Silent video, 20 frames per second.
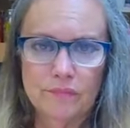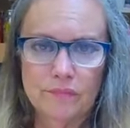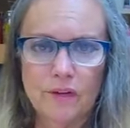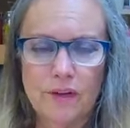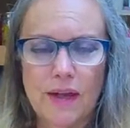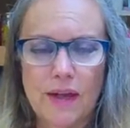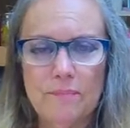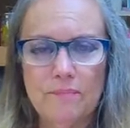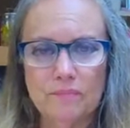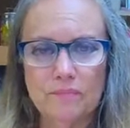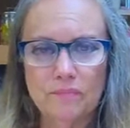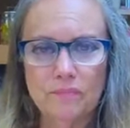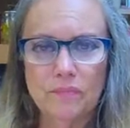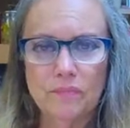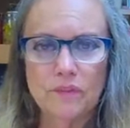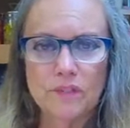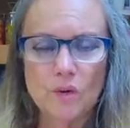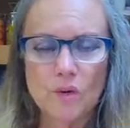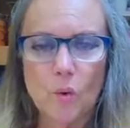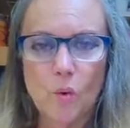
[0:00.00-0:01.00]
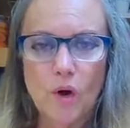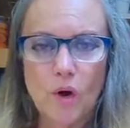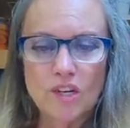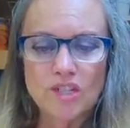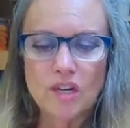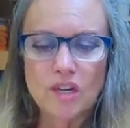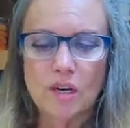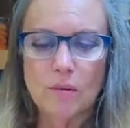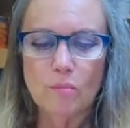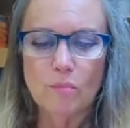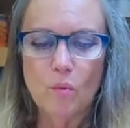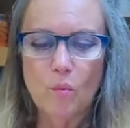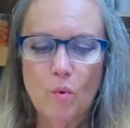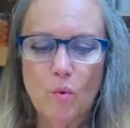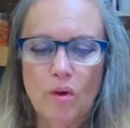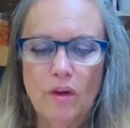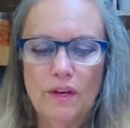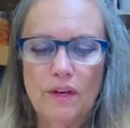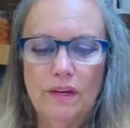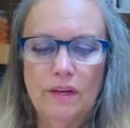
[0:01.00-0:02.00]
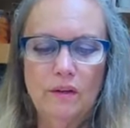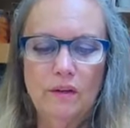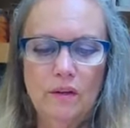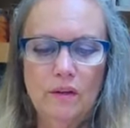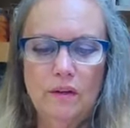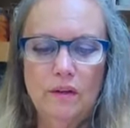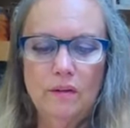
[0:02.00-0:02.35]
Okay? So question number one,